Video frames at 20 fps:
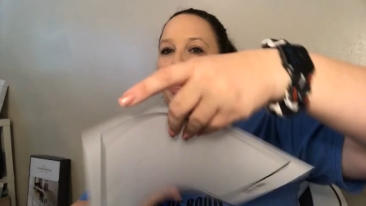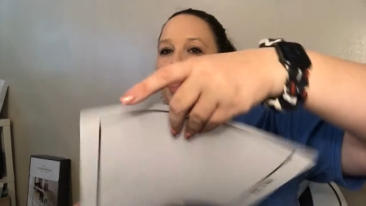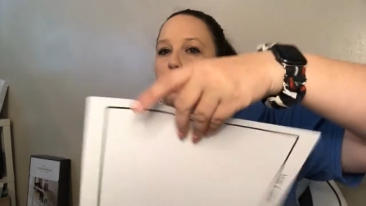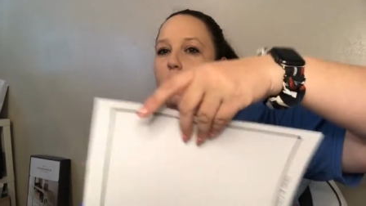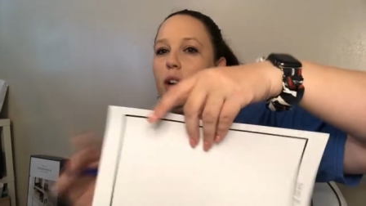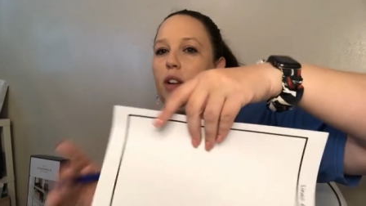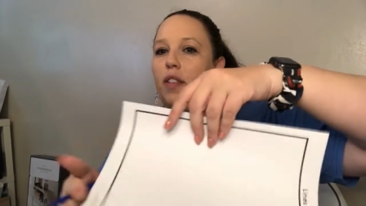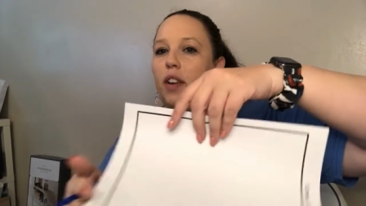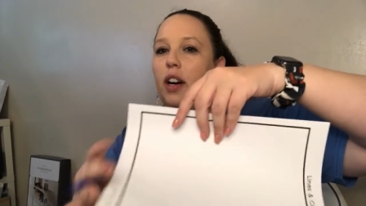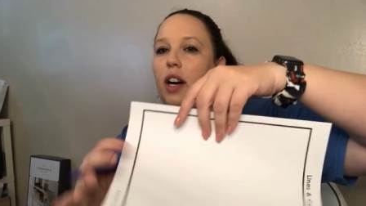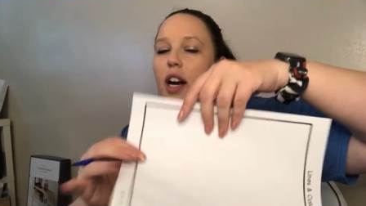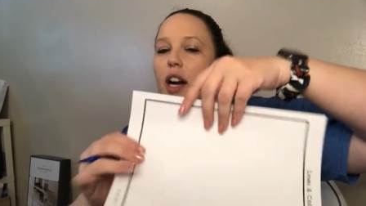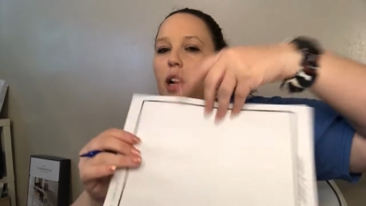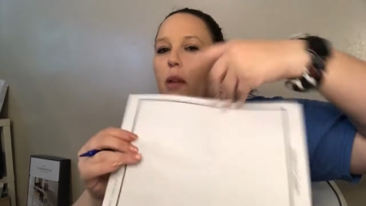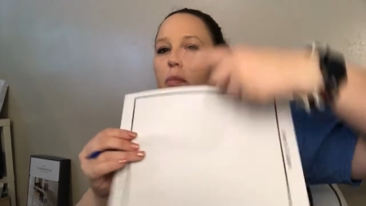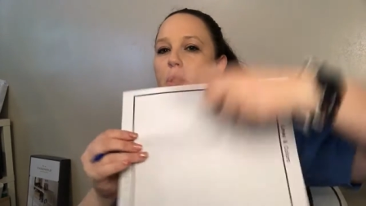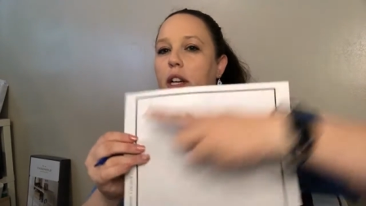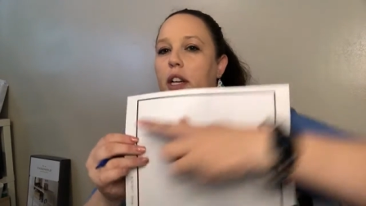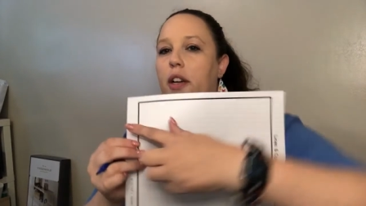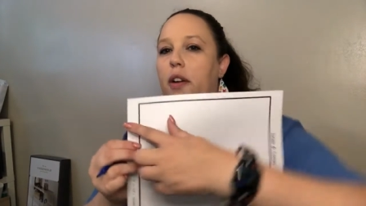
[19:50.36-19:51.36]
paper over and
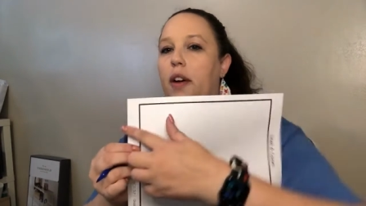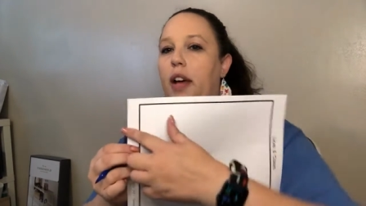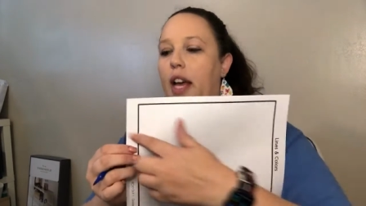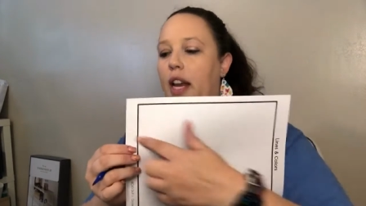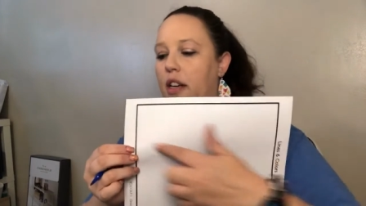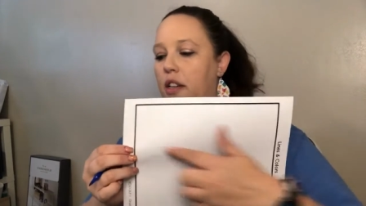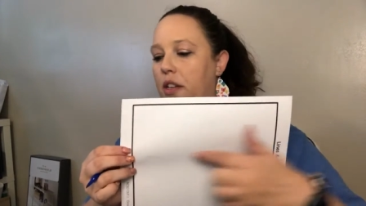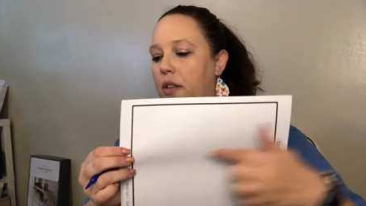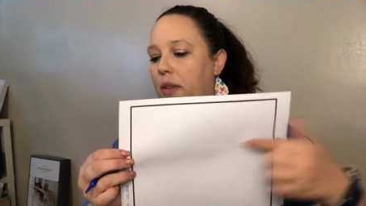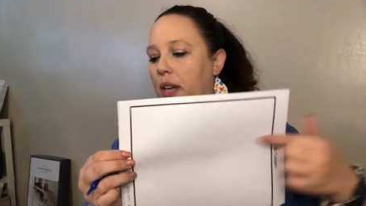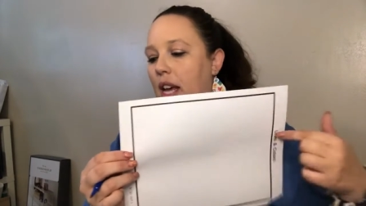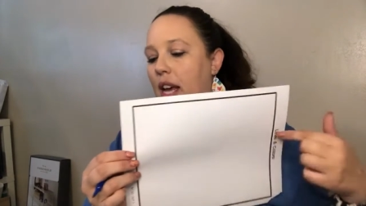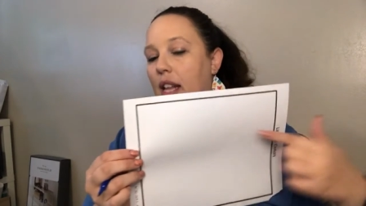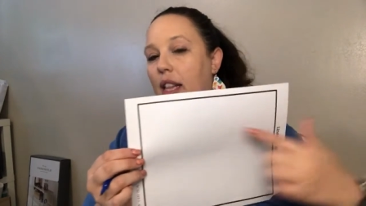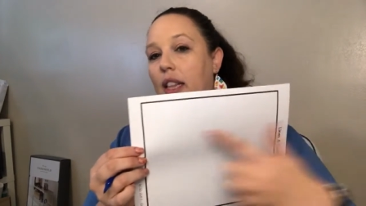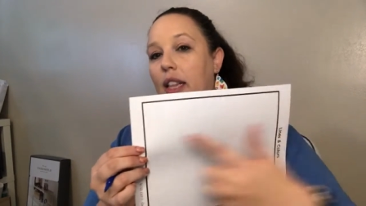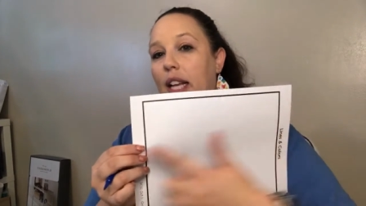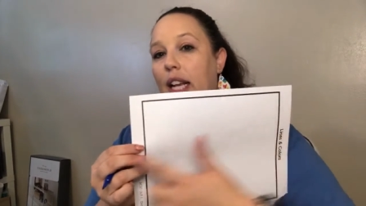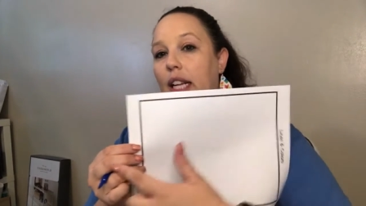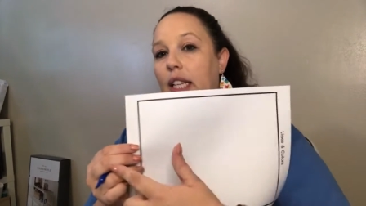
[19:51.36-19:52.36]
I'm gonna go ahead and do it
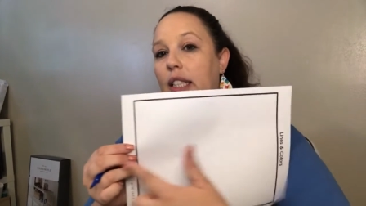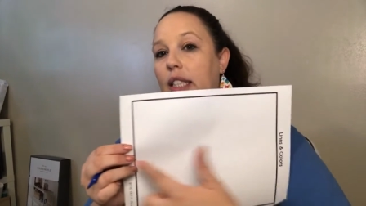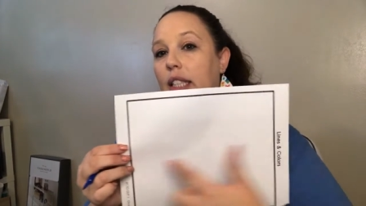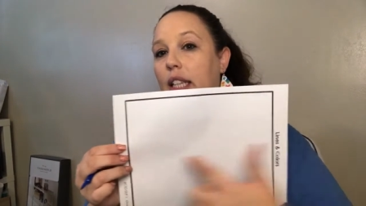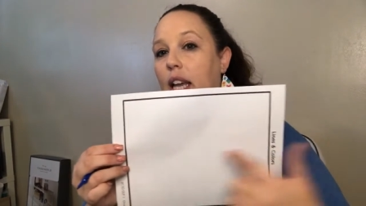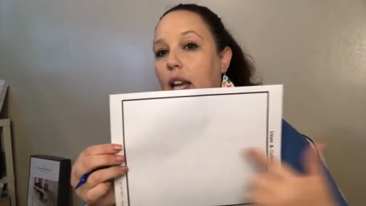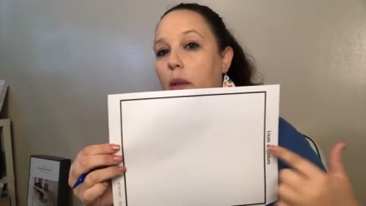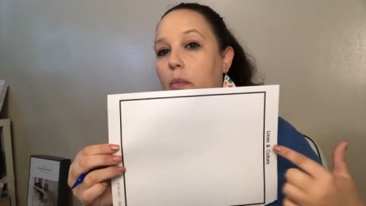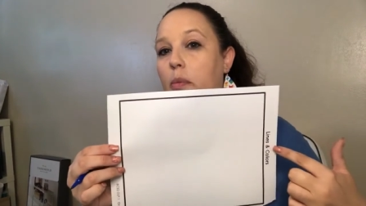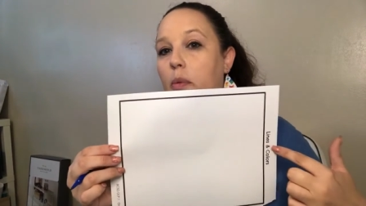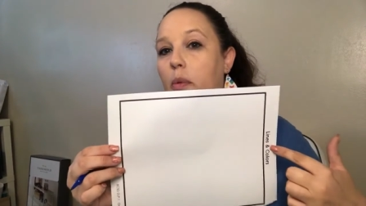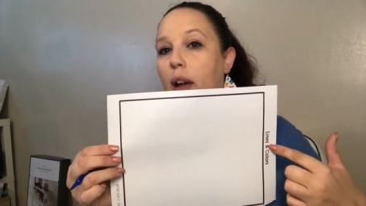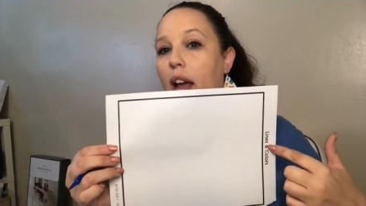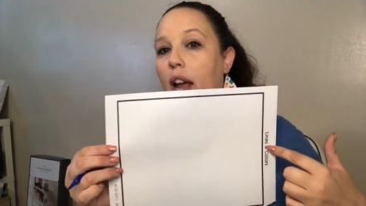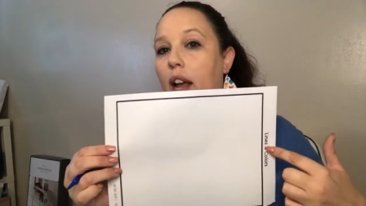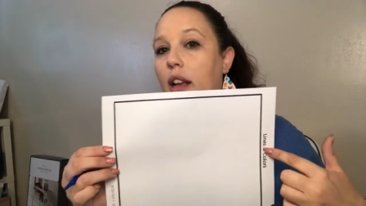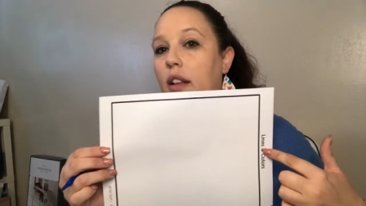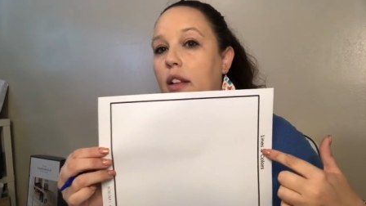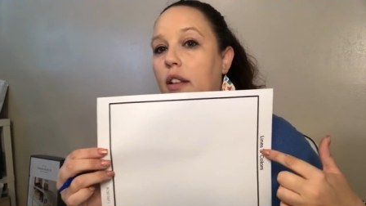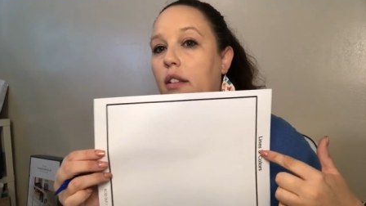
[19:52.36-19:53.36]
a landscape
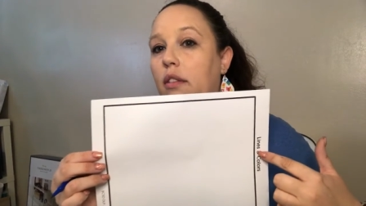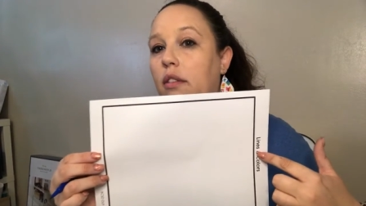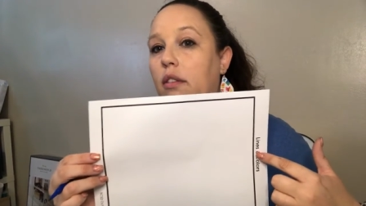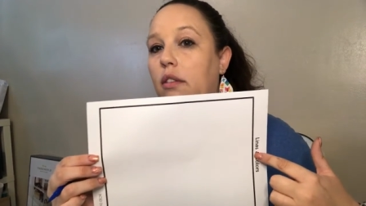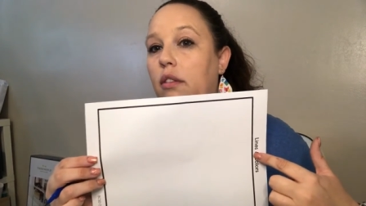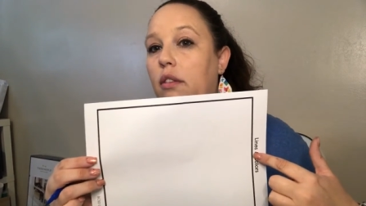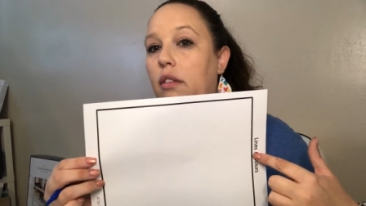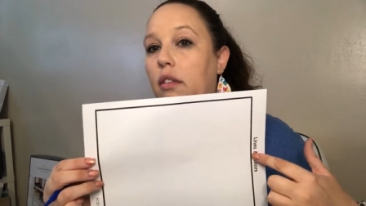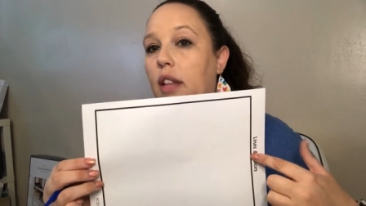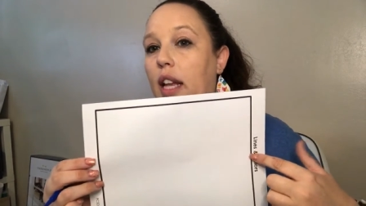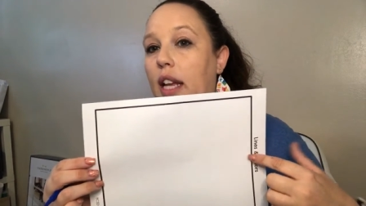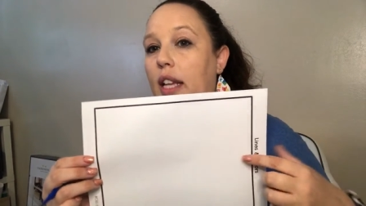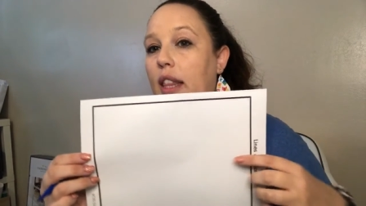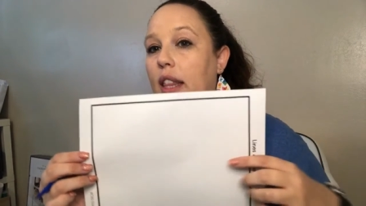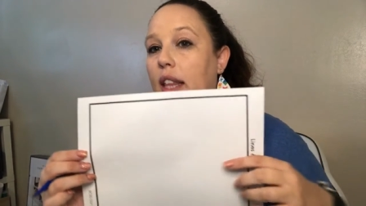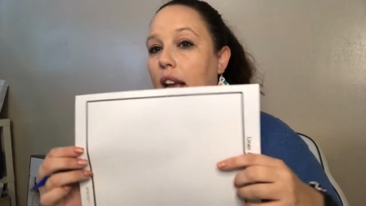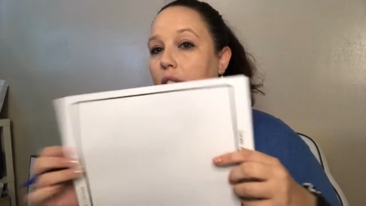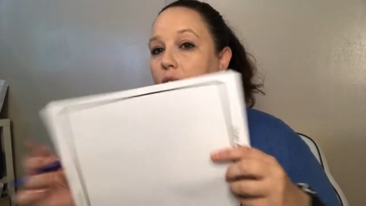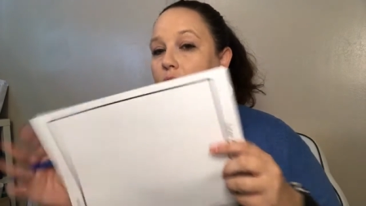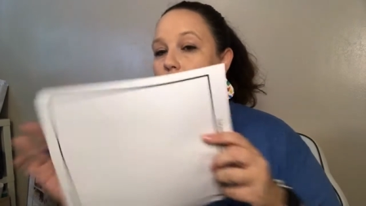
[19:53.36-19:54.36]
way like
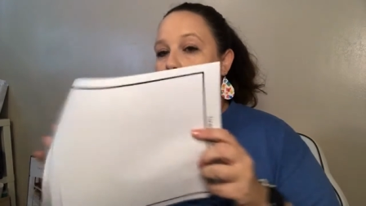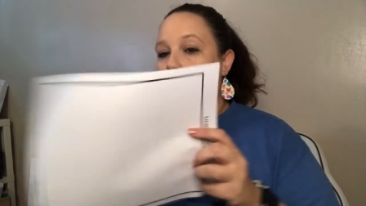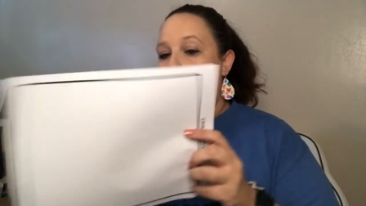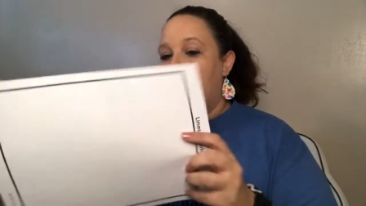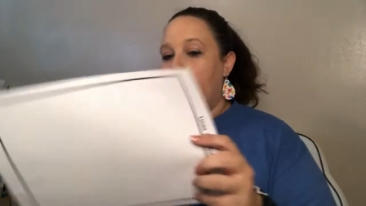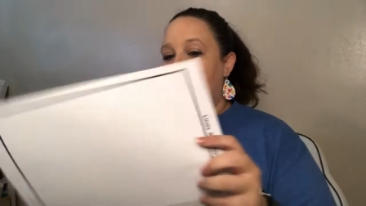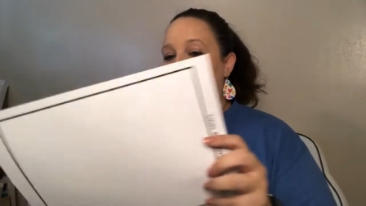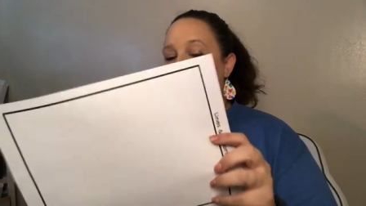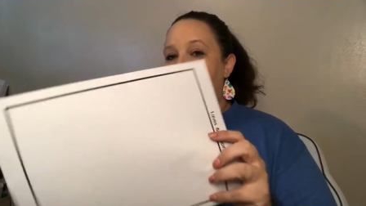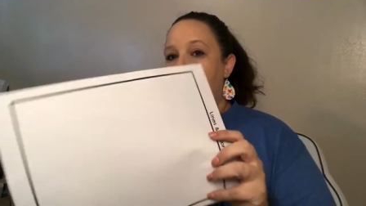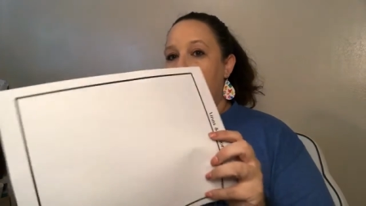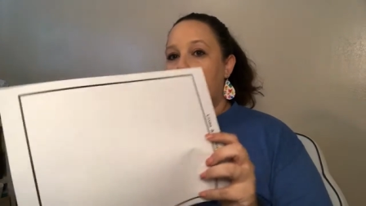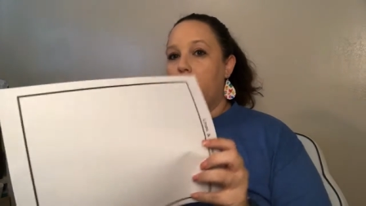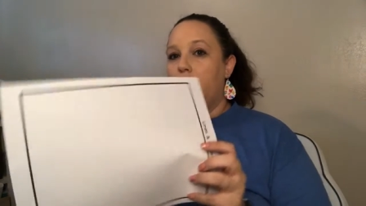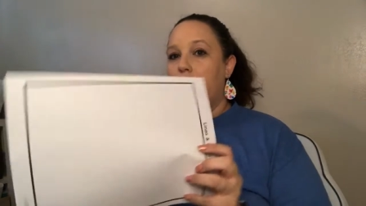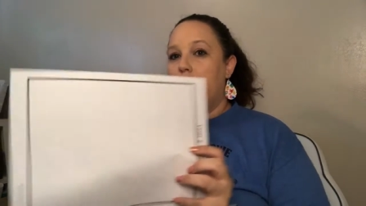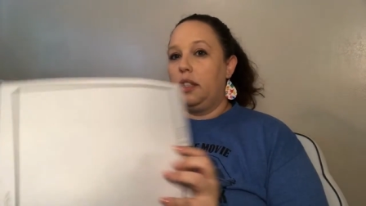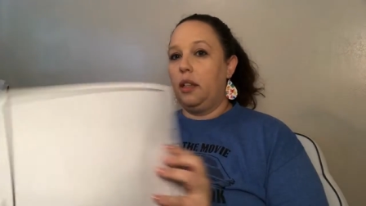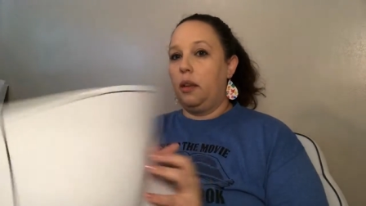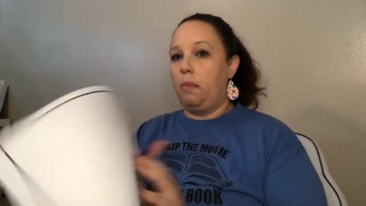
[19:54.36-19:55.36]
this. And then I'm
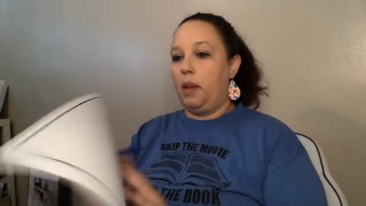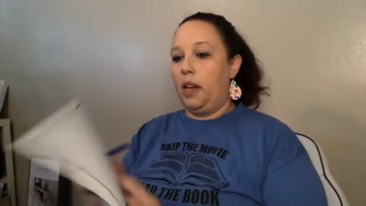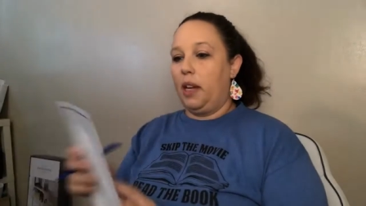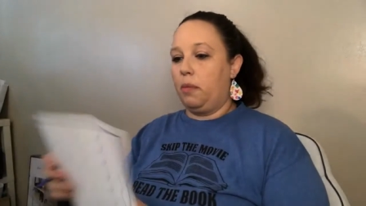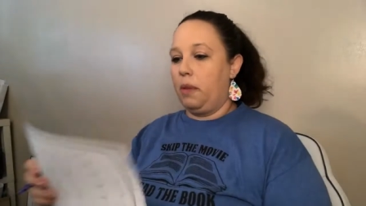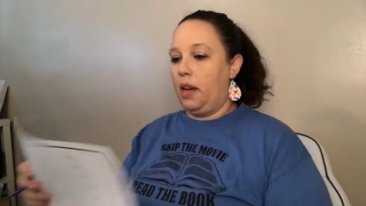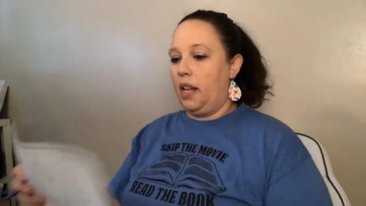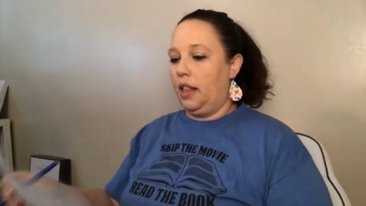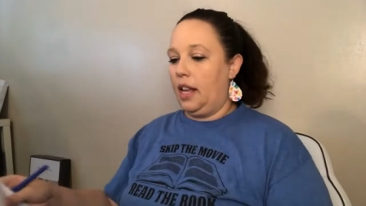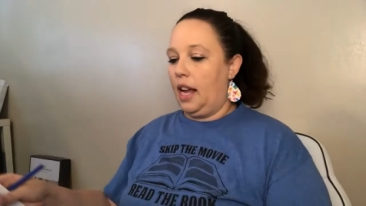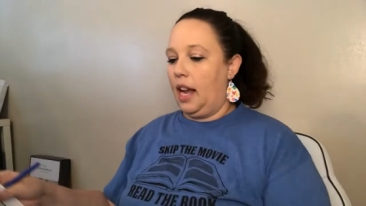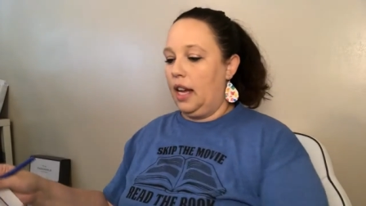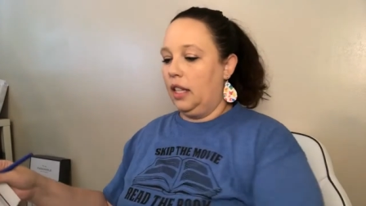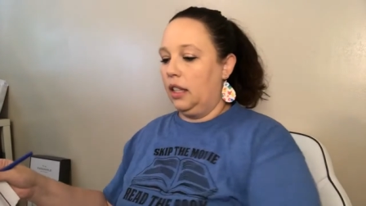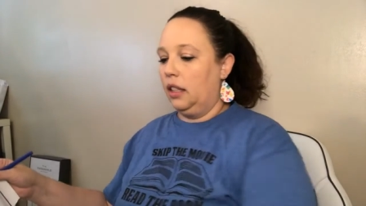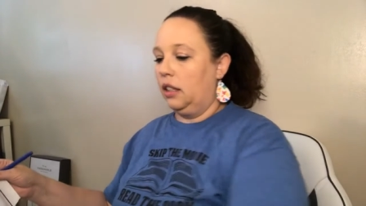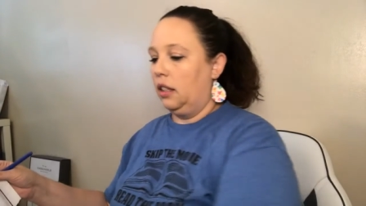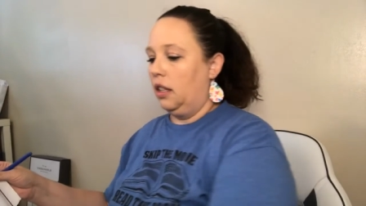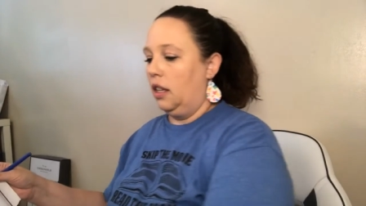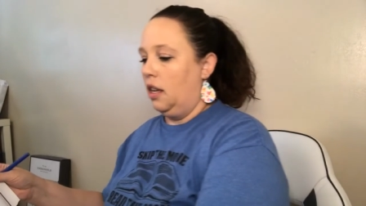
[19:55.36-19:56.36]
going to make my
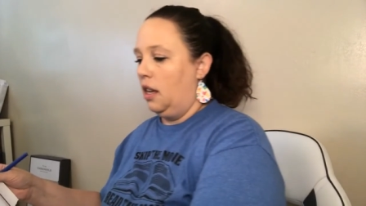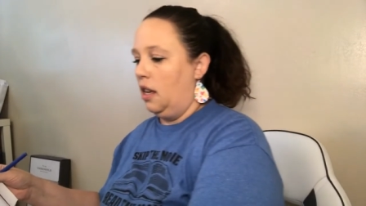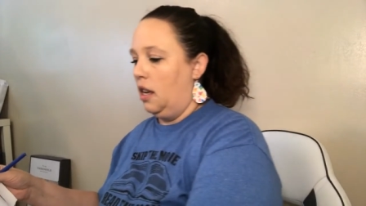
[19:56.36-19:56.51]
lines.